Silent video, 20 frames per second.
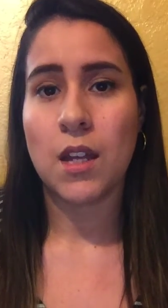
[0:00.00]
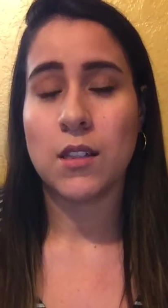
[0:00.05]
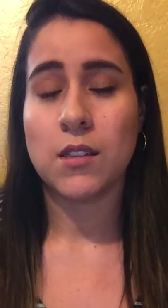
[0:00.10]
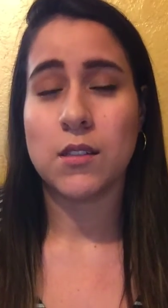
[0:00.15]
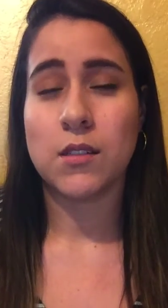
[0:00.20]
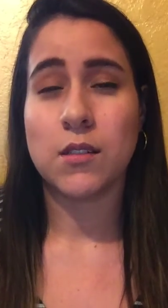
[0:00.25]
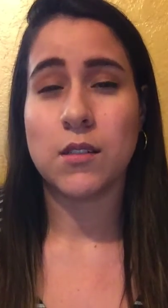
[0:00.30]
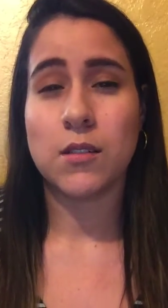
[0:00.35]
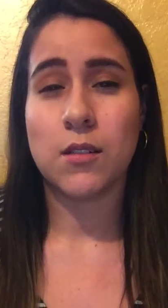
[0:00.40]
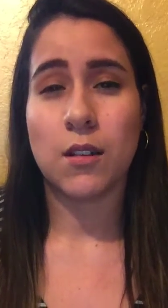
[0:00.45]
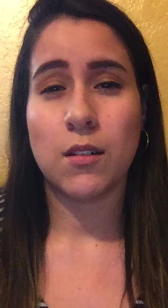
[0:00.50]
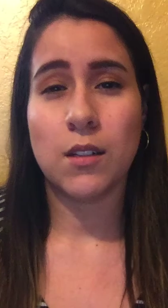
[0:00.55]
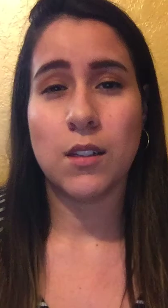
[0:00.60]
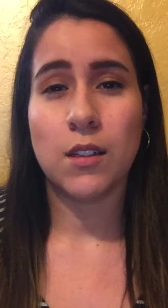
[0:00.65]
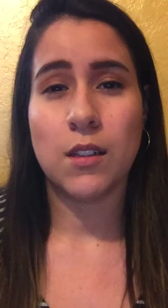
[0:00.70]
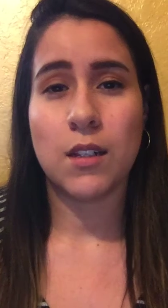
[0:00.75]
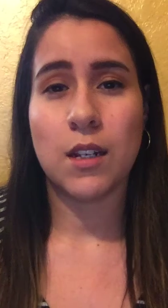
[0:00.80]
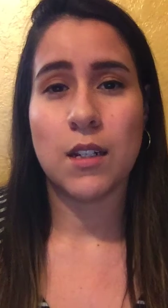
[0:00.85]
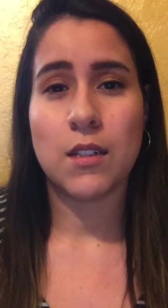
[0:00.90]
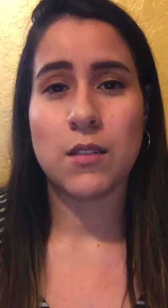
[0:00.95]
The solid
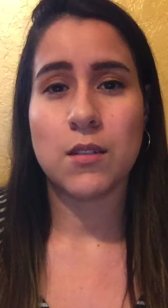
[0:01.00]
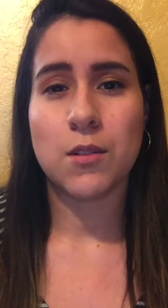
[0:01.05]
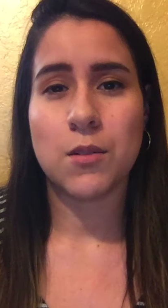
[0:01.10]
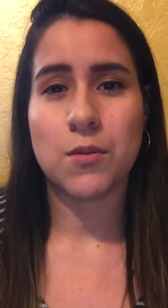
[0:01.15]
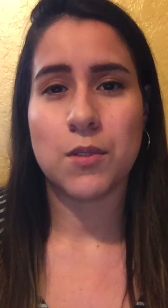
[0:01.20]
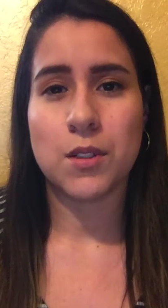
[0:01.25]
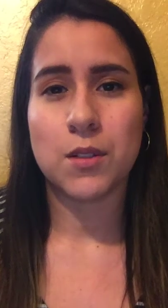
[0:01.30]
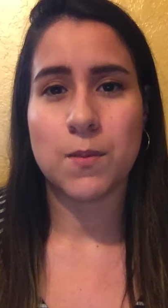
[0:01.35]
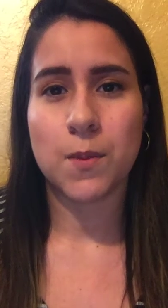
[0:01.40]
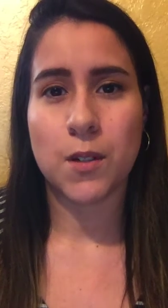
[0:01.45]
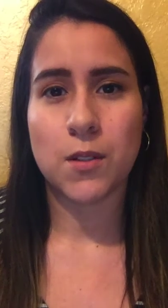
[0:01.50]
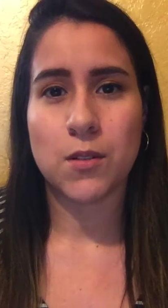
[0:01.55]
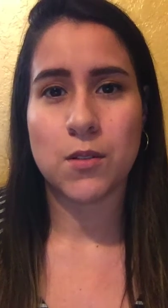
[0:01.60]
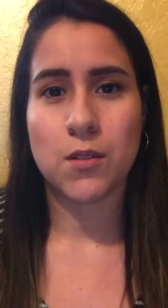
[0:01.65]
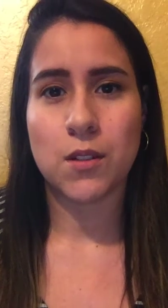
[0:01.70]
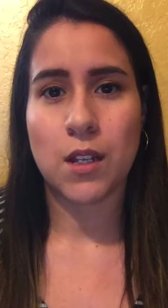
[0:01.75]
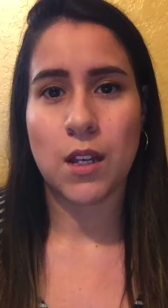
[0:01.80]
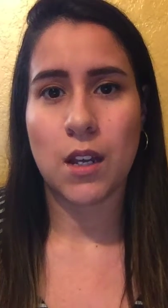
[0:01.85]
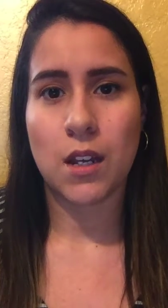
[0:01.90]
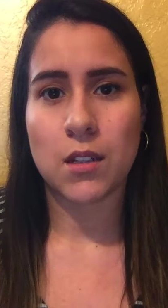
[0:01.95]
lines correspond to
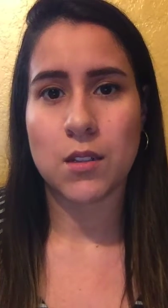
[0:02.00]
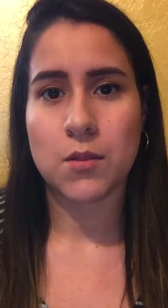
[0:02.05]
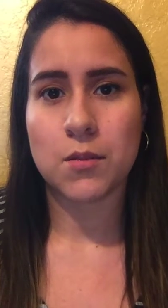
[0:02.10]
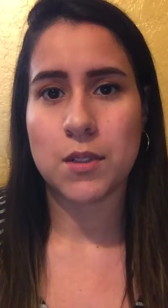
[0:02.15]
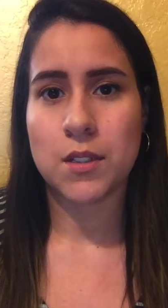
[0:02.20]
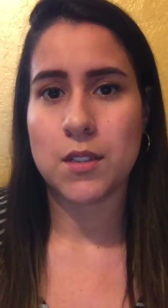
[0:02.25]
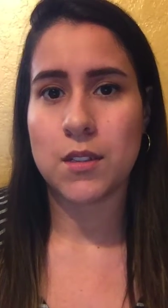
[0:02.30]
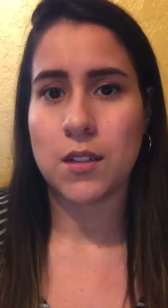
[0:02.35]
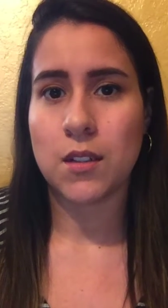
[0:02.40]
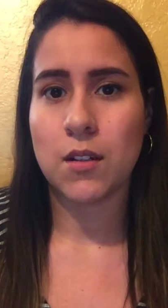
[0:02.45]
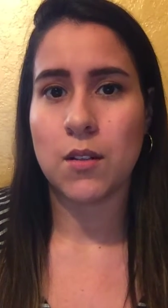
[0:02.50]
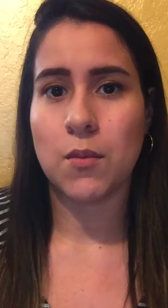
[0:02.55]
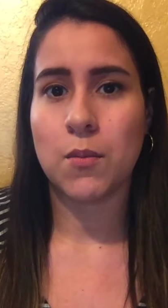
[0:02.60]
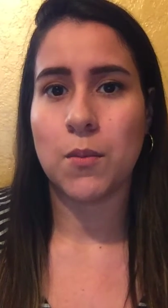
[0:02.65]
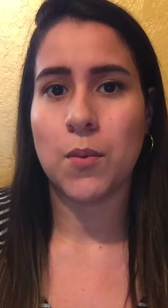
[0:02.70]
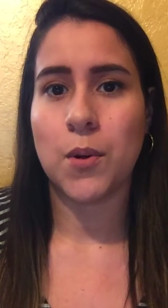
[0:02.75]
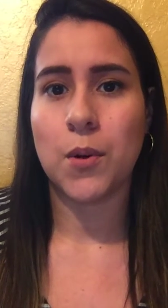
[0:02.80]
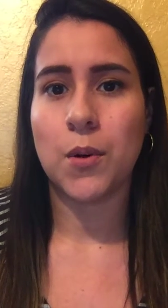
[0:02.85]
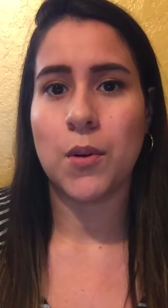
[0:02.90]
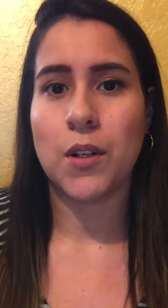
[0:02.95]
the XYZ
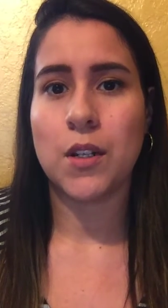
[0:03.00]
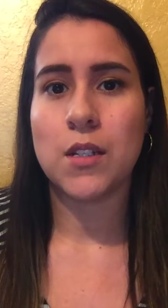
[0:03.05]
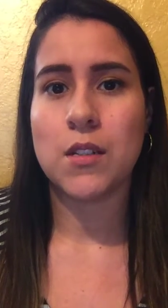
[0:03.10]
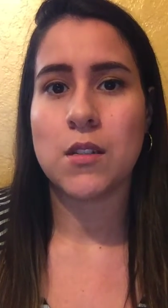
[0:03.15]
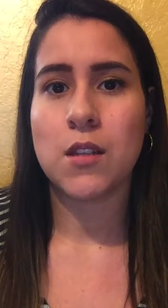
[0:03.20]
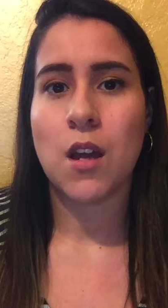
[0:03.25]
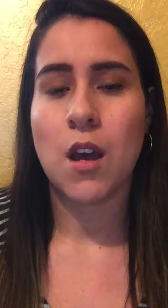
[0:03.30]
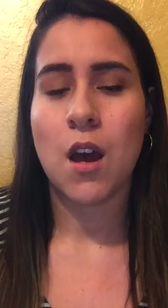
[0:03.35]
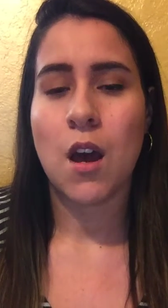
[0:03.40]
components